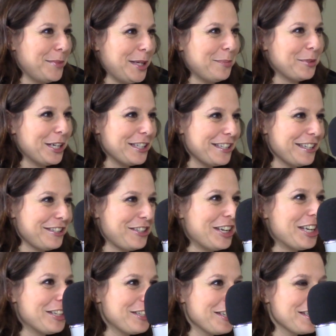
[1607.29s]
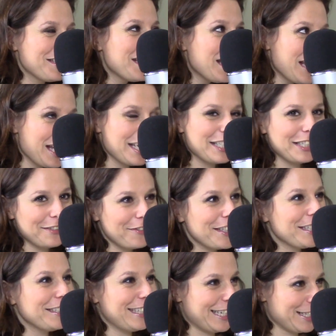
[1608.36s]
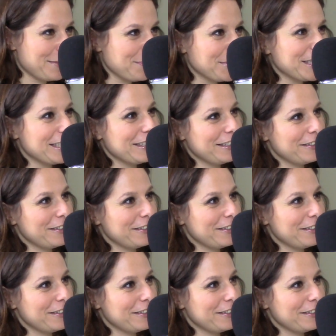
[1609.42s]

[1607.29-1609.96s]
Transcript: make process changes is if they're desperate,